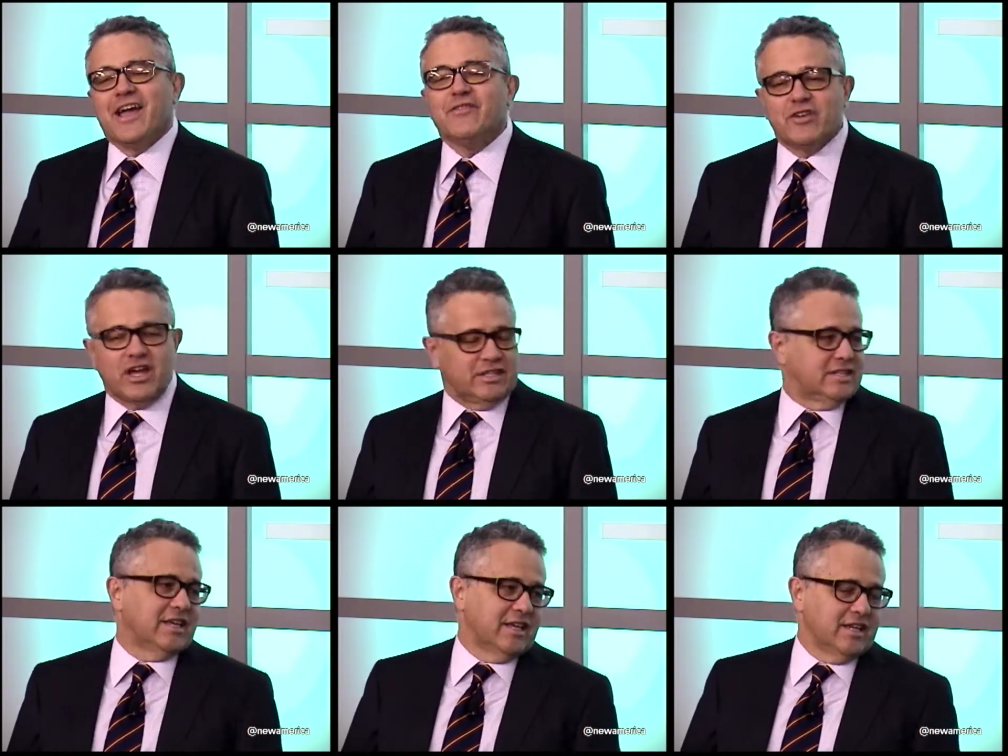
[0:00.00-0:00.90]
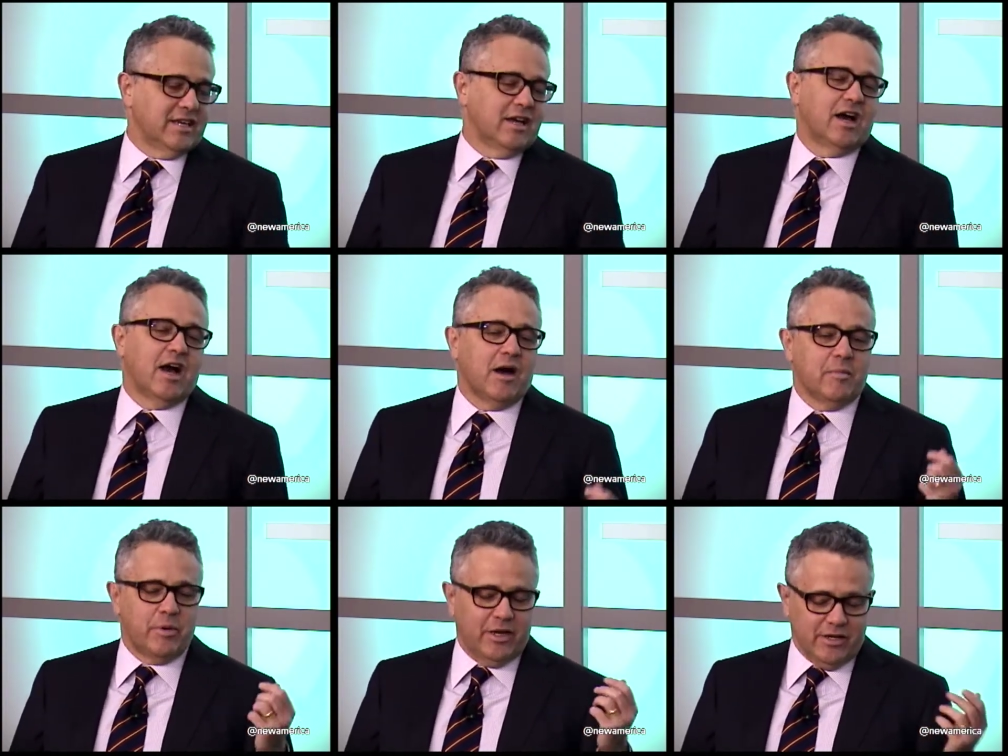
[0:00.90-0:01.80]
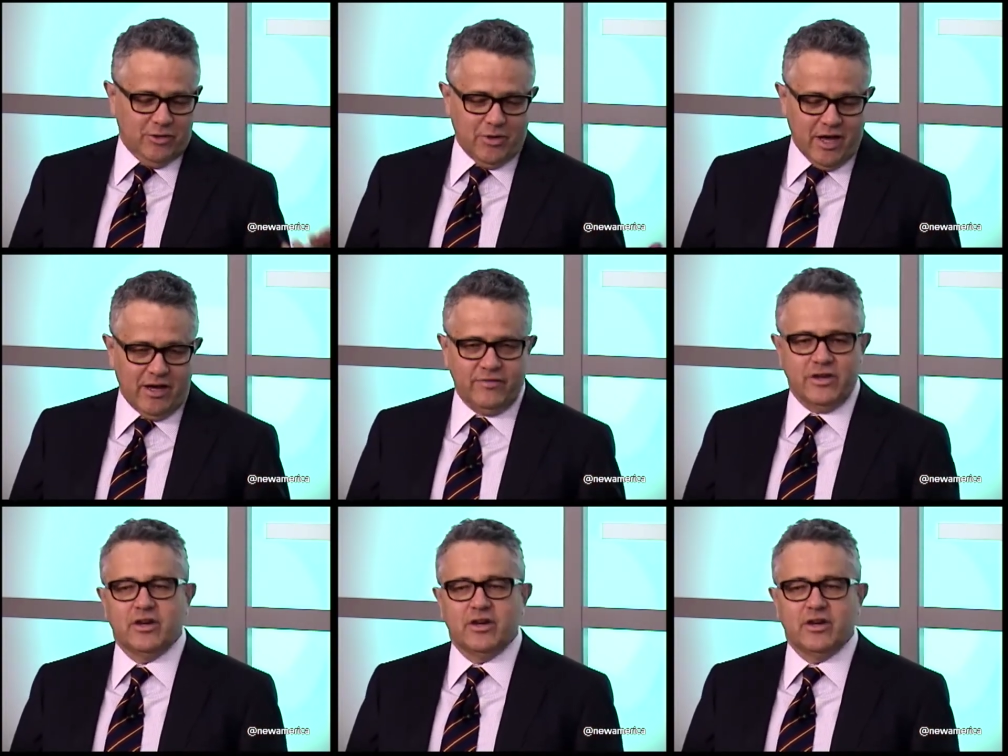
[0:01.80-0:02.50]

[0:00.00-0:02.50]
have not seen, yes. But you have.